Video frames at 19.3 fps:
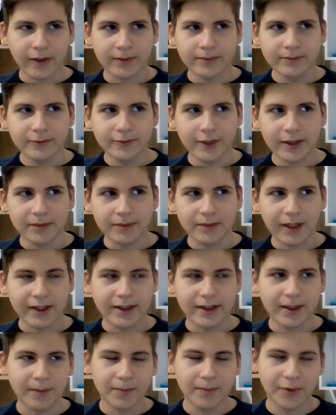Well, I
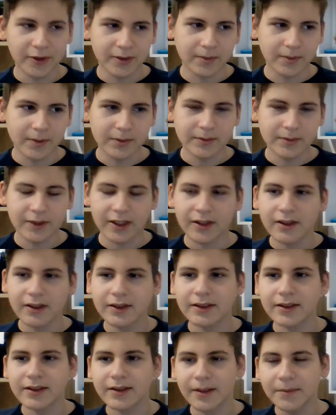say impossible. There
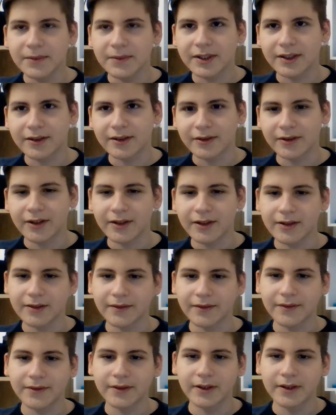are some stories
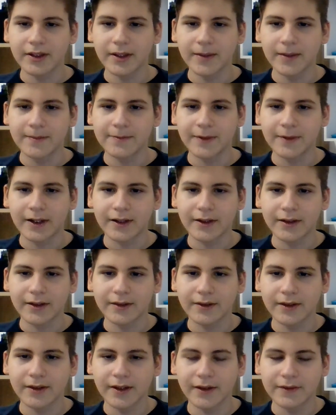of
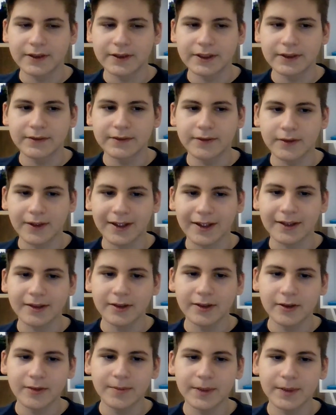hip-firing
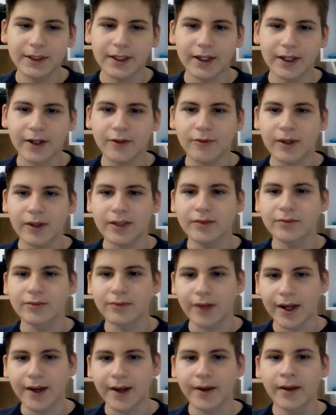FG-42s, but they are quite
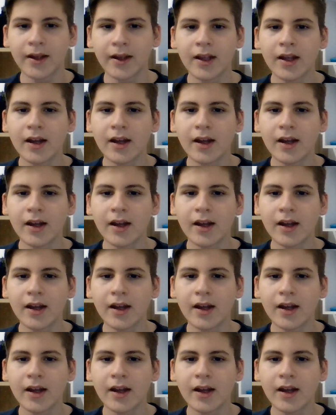rare.